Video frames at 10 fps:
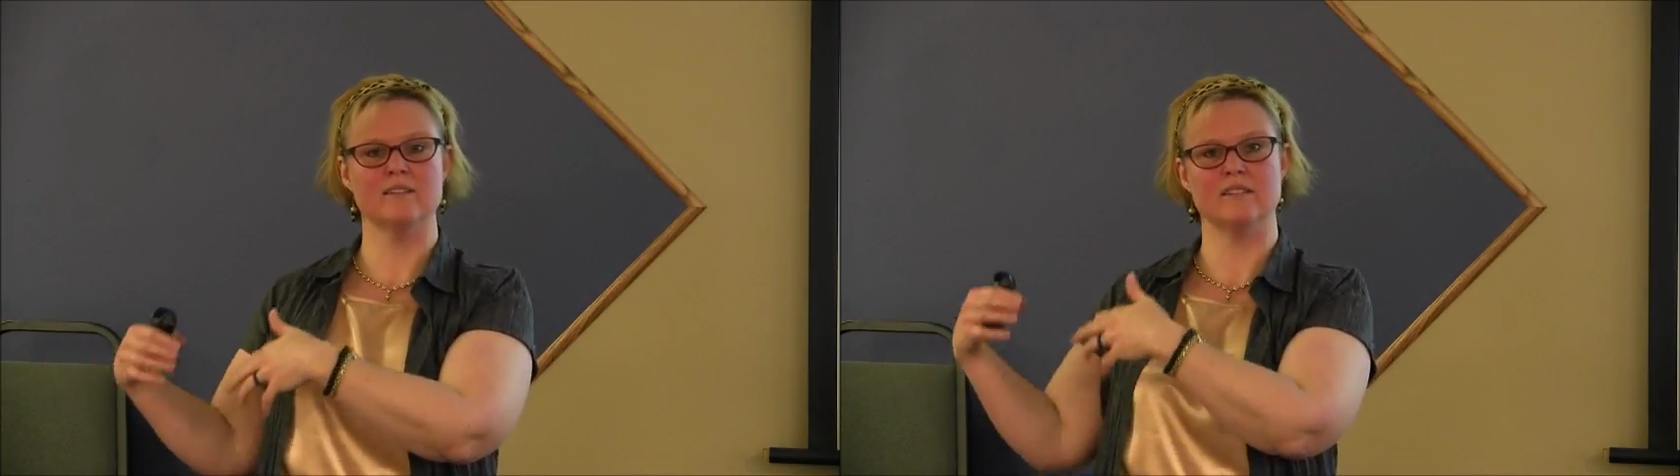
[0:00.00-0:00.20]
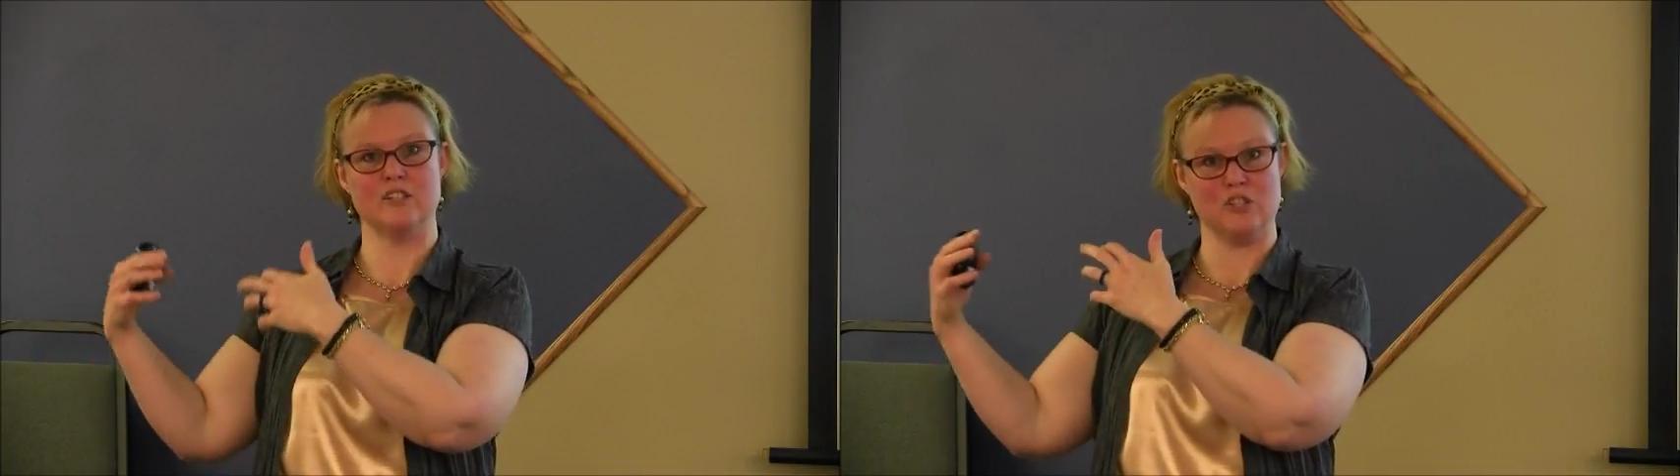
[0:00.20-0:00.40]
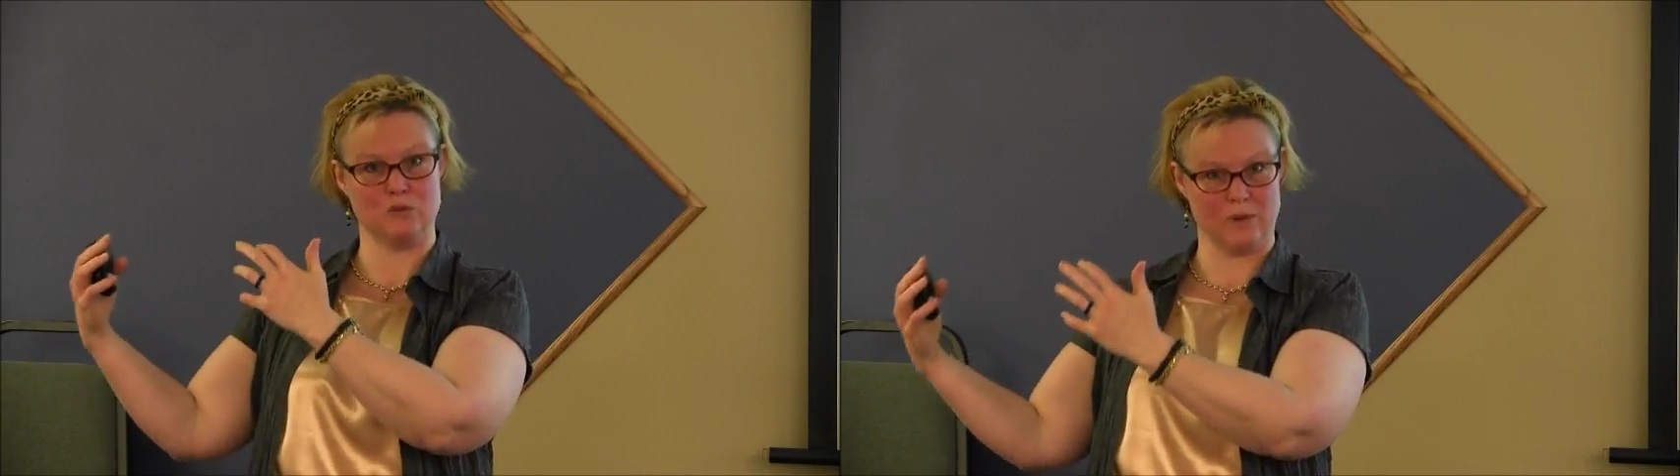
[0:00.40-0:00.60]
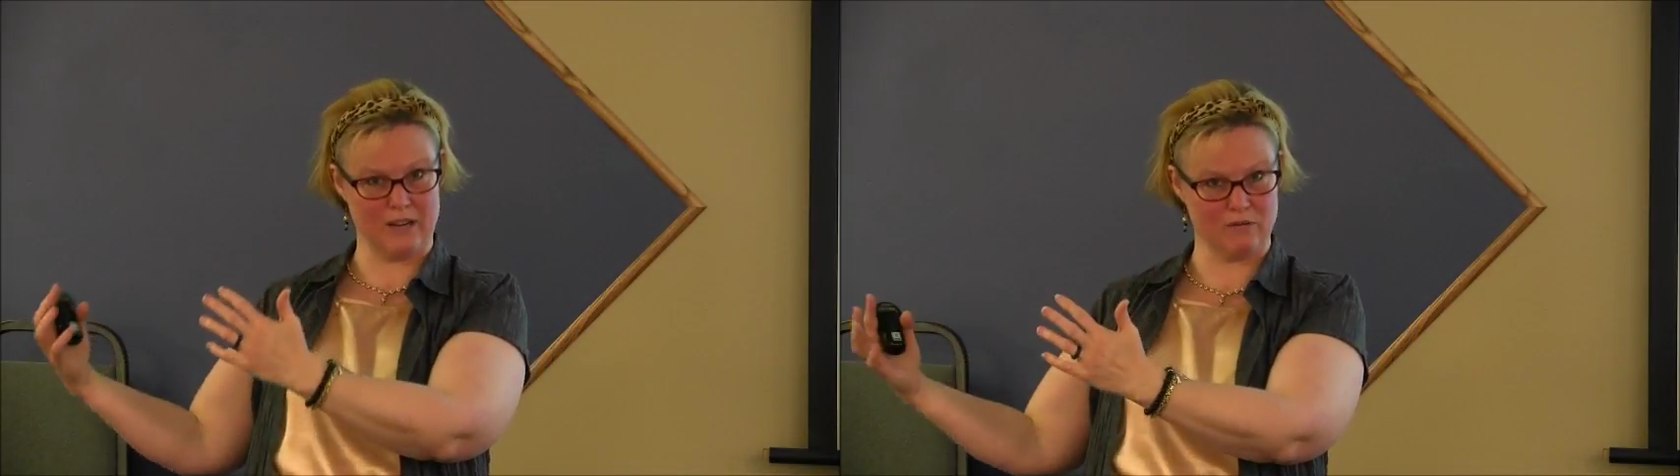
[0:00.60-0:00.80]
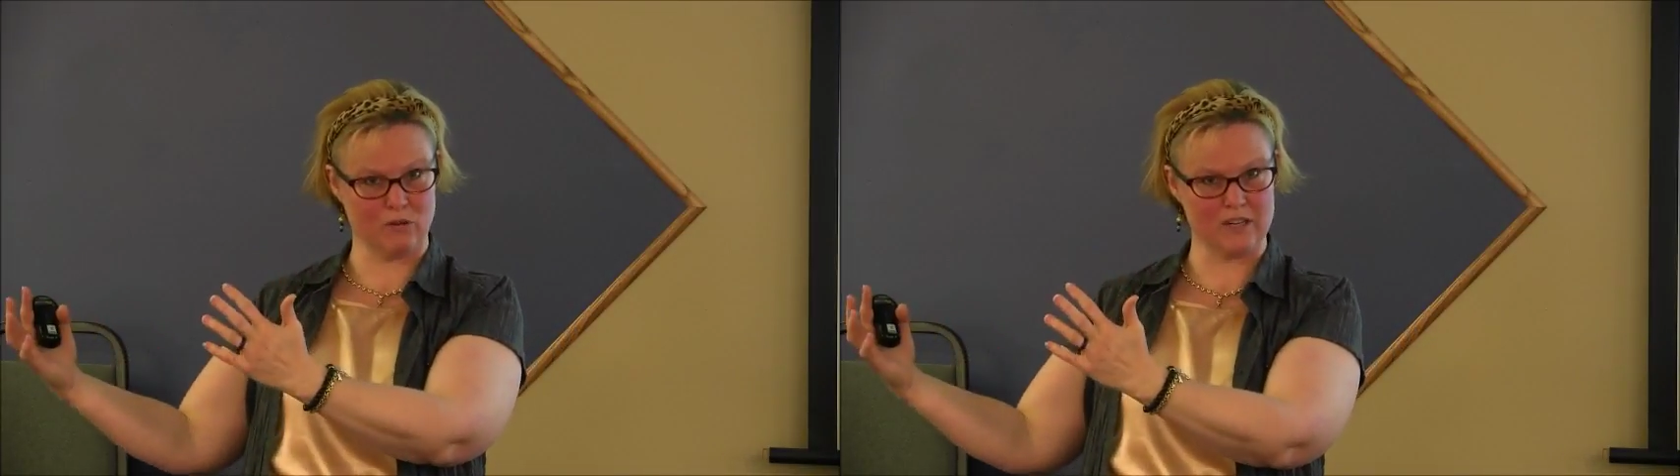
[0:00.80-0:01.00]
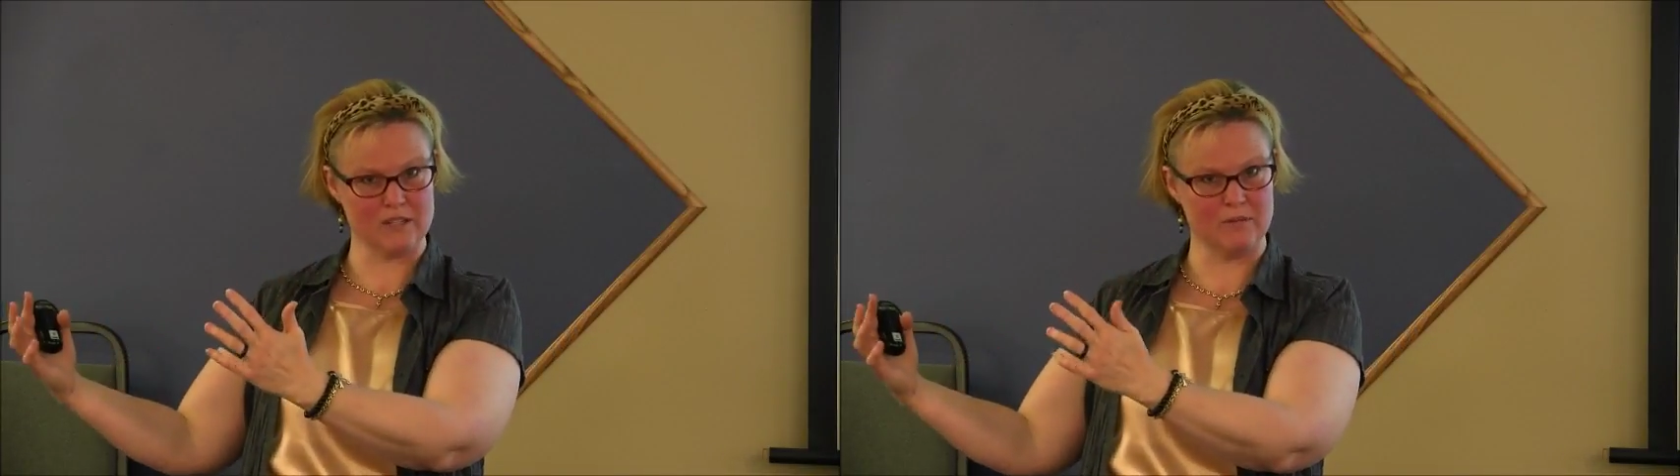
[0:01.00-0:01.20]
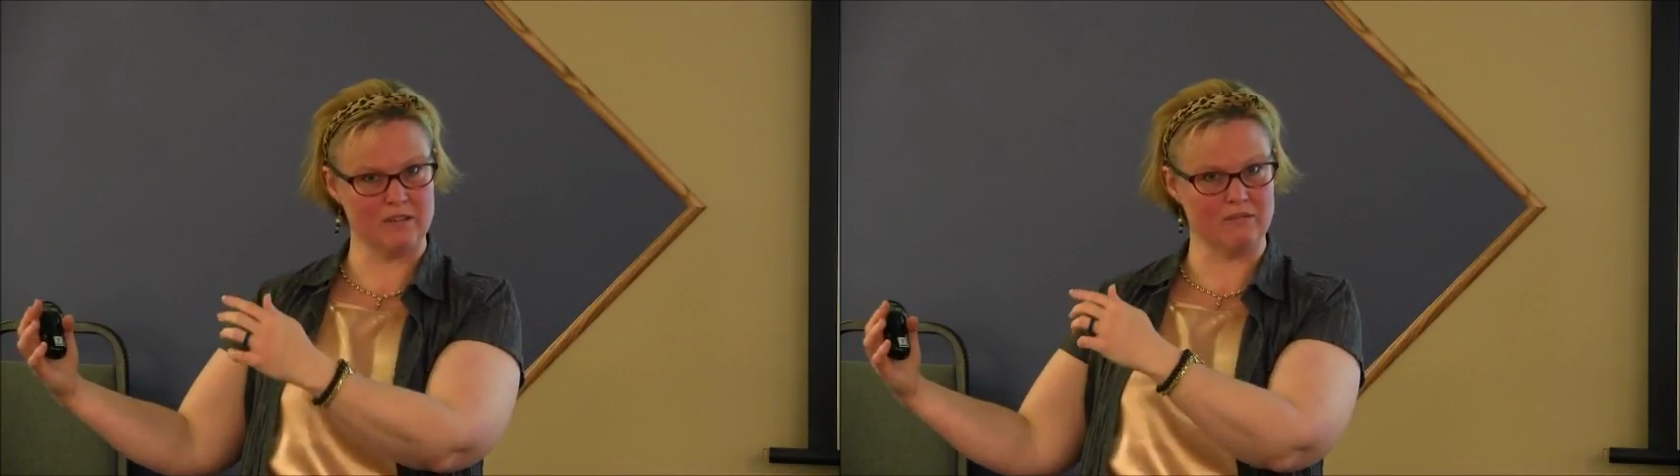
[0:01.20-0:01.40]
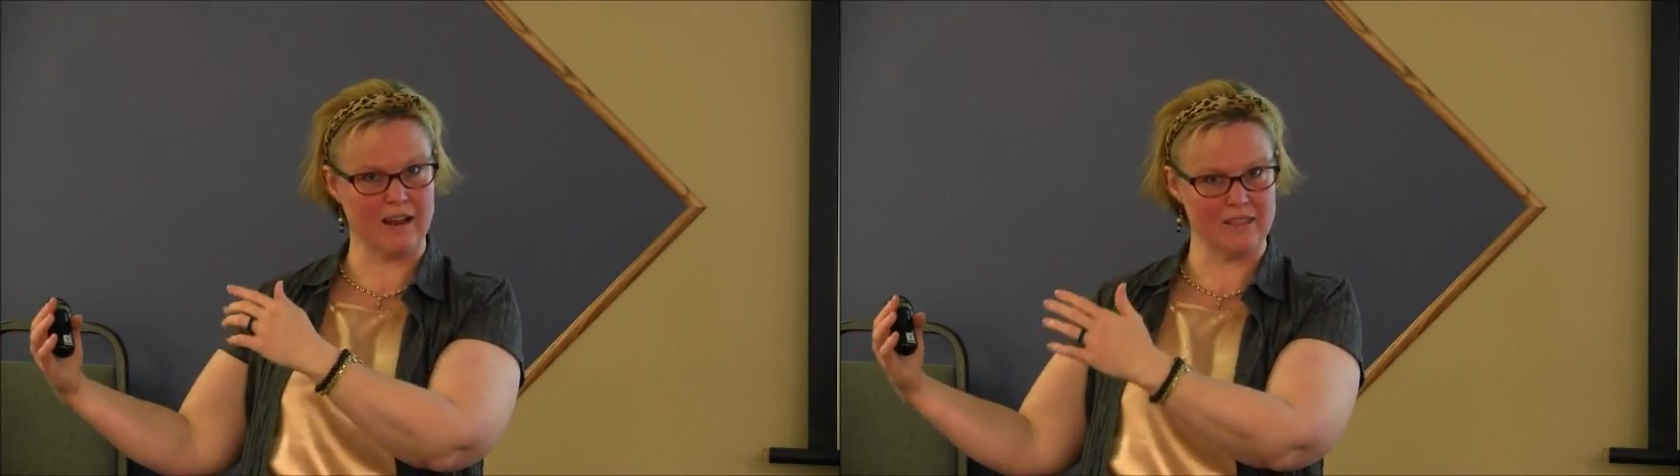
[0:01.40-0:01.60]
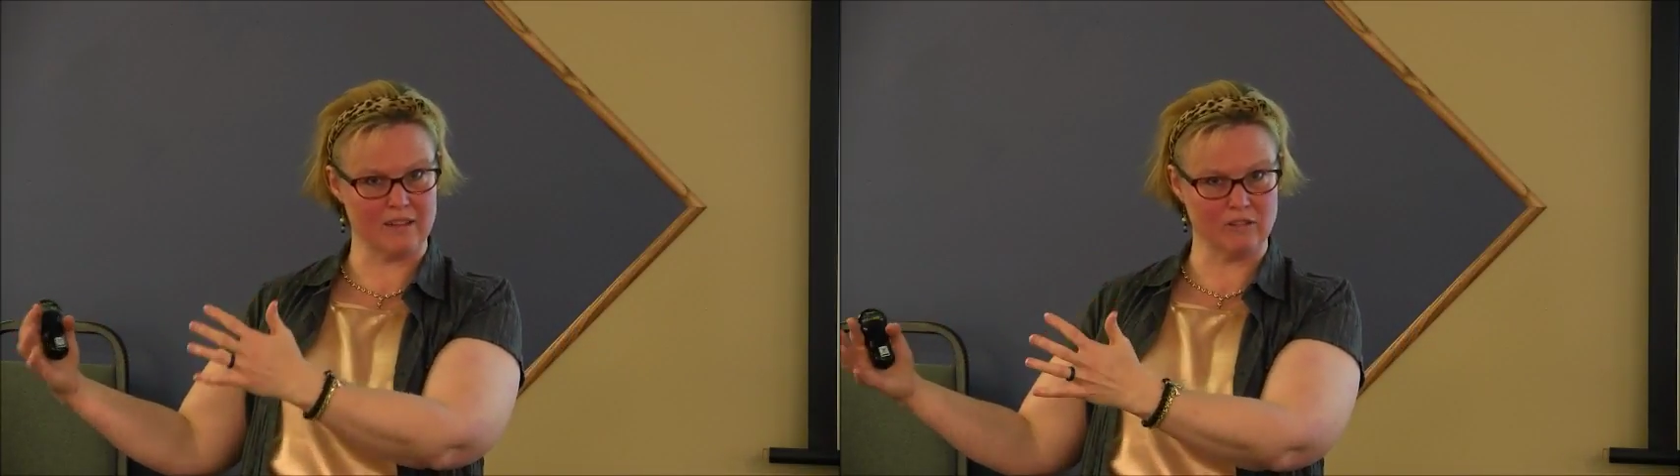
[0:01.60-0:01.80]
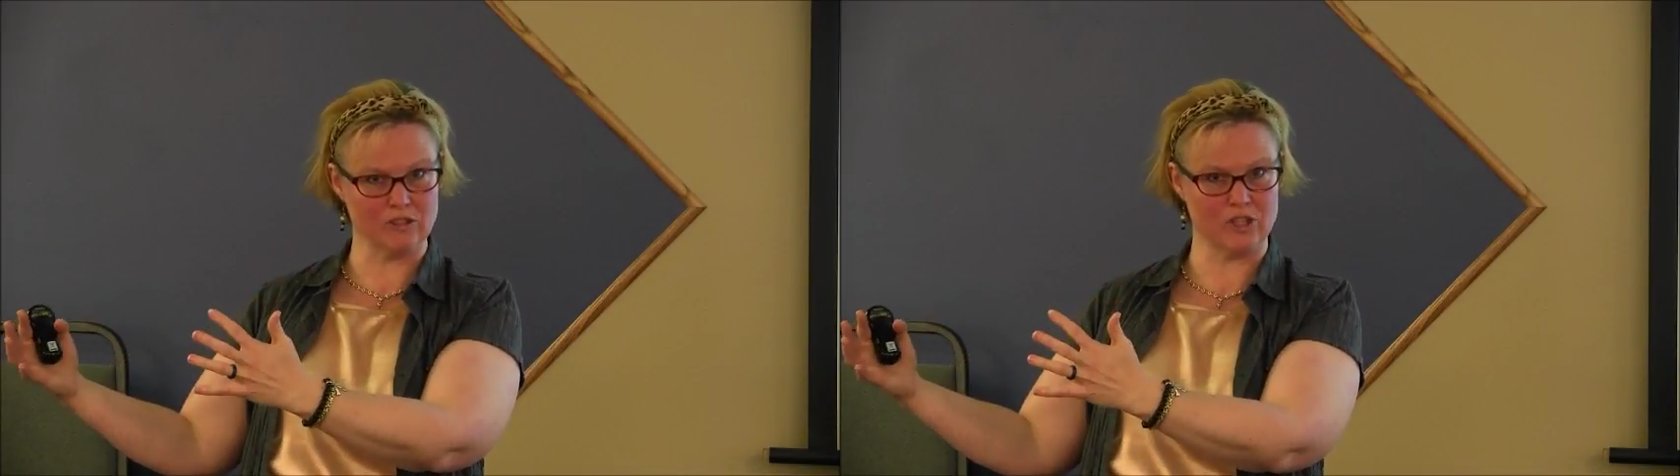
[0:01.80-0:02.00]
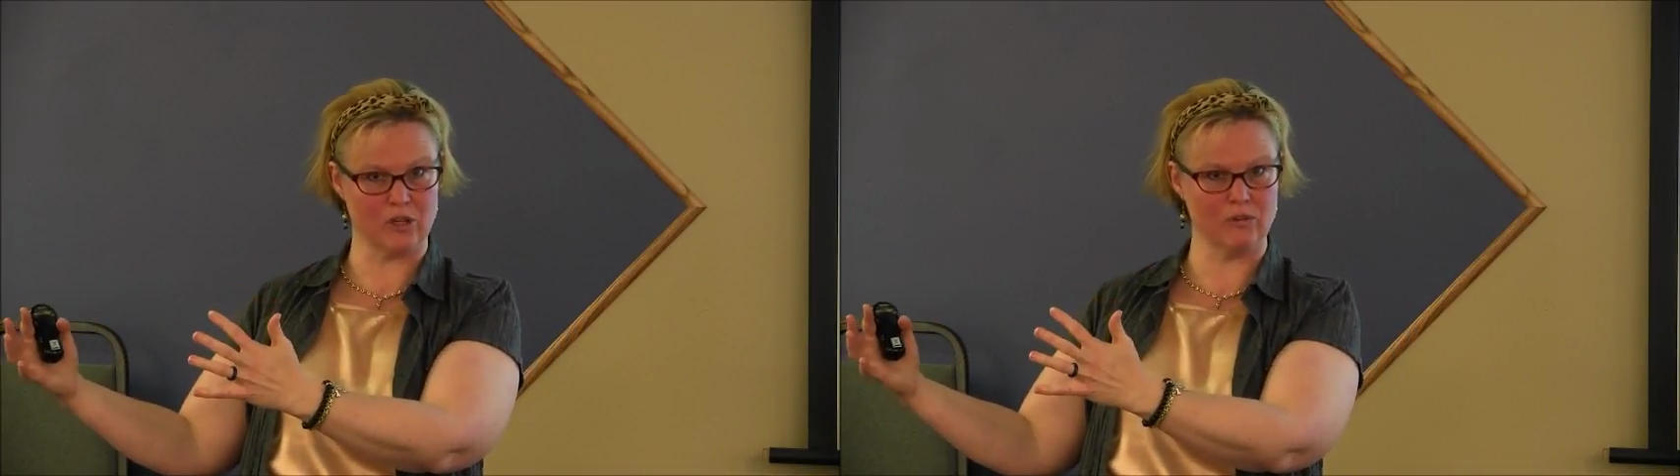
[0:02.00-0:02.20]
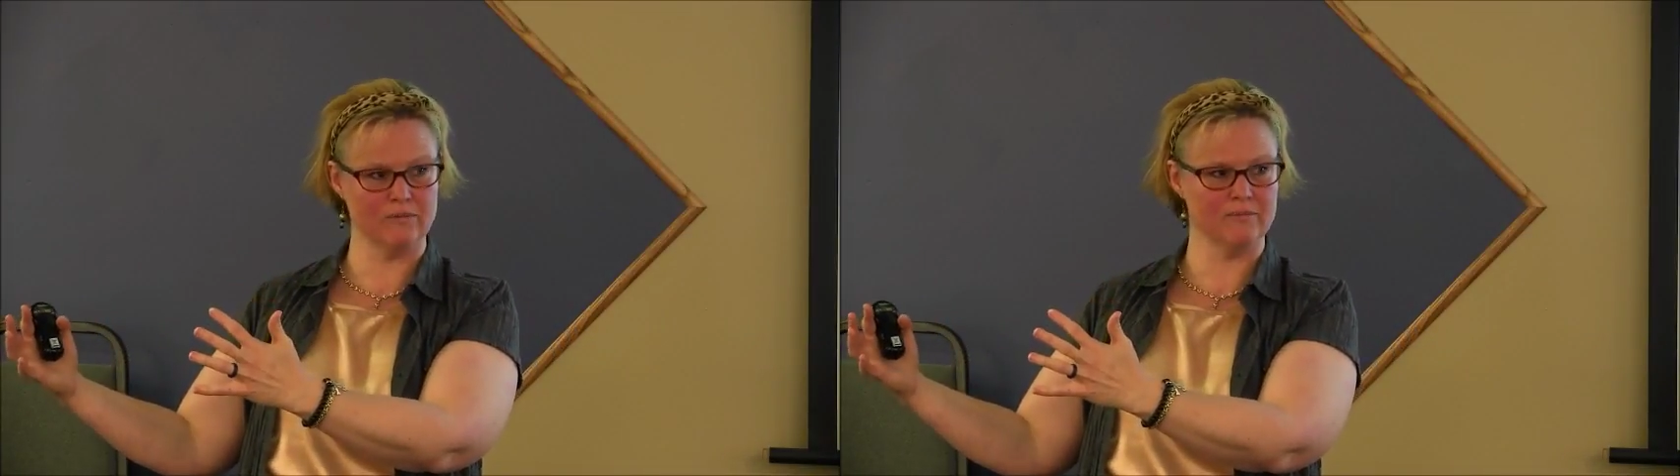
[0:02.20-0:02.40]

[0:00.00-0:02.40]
Such as reinforcement, right? Level 2.